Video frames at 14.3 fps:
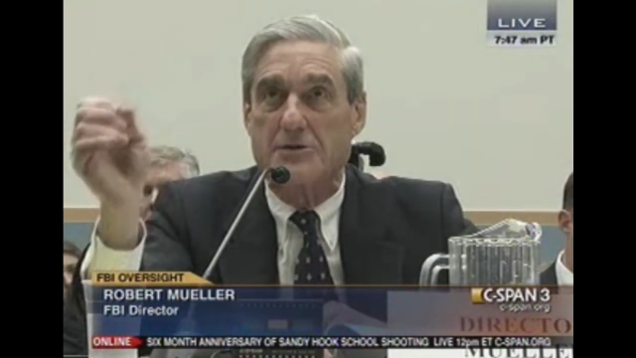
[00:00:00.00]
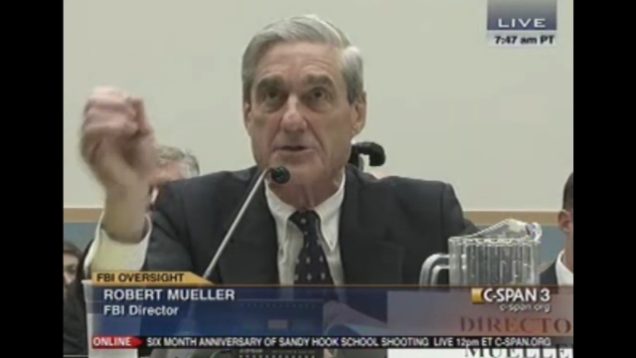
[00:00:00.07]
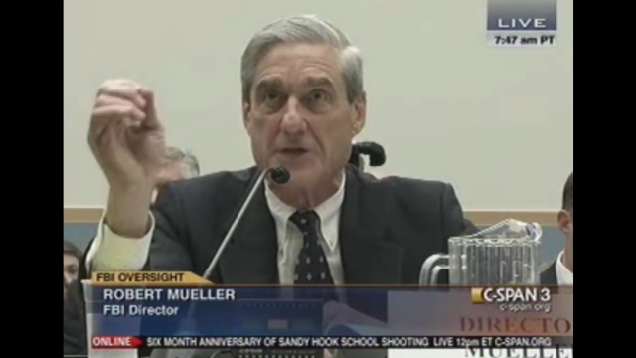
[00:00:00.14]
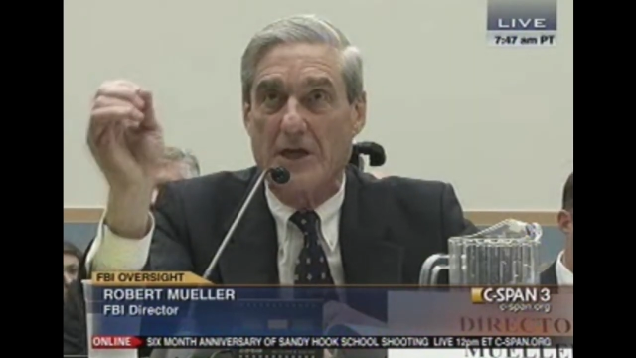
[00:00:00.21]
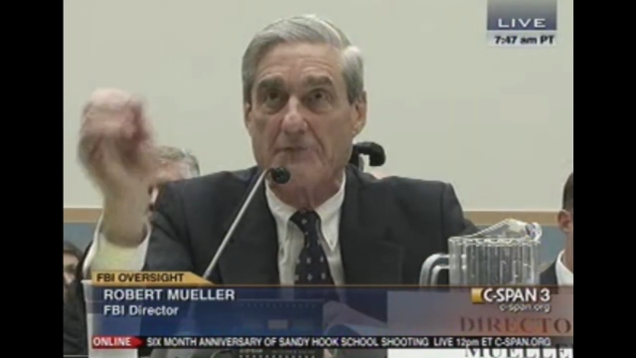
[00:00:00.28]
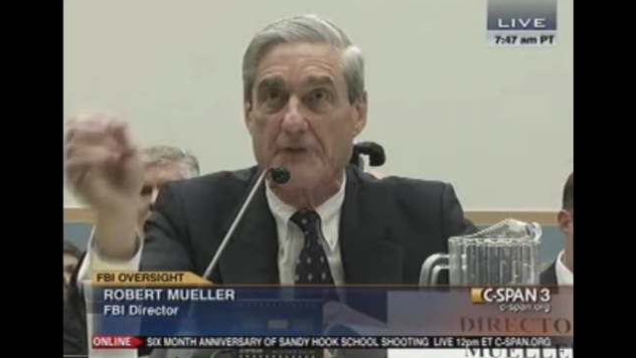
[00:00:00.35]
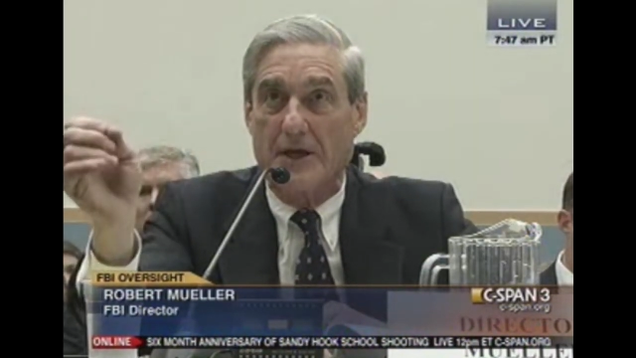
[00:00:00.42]

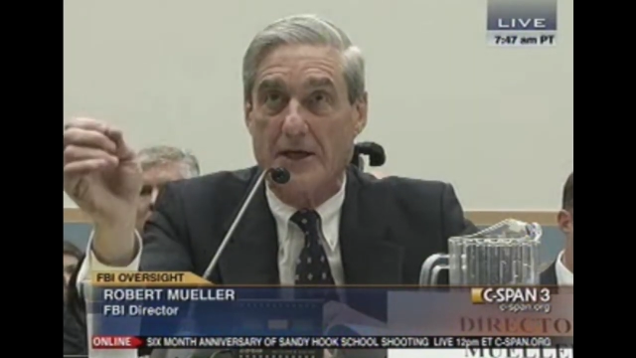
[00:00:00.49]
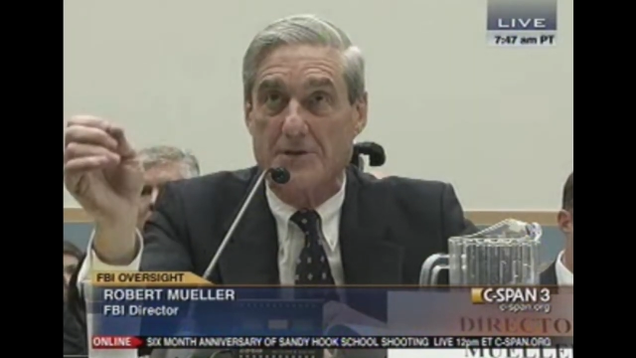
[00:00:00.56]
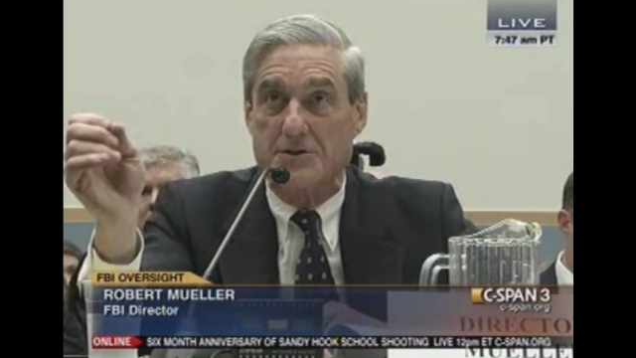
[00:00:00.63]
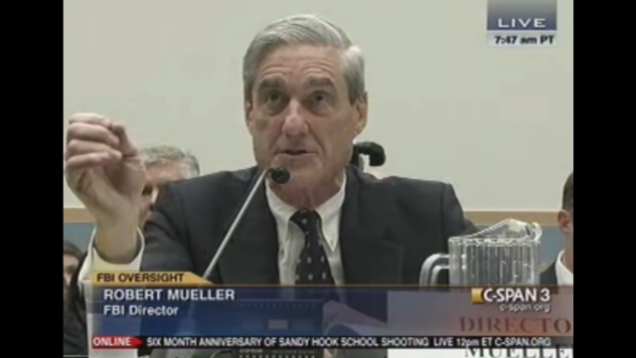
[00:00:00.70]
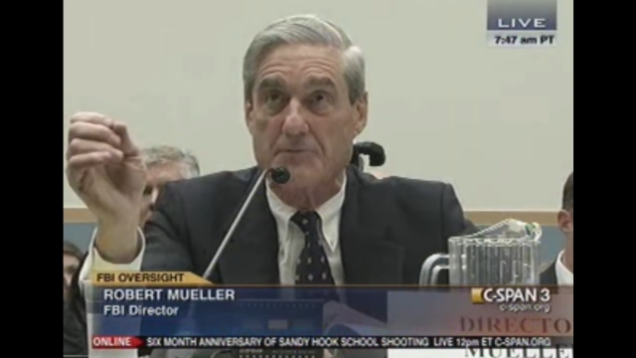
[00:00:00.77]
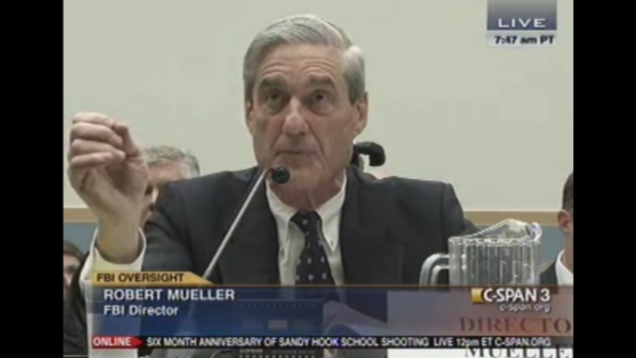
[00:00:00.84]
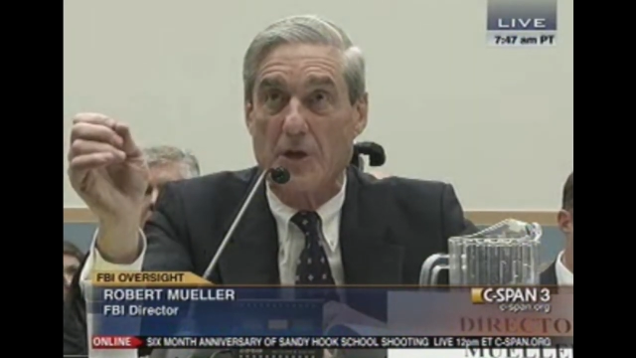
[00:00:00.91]
safe
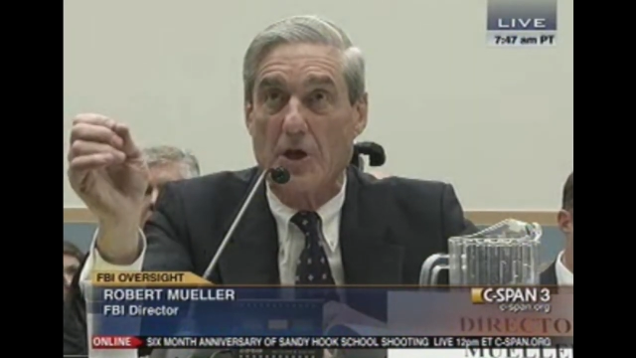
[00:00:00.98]
house.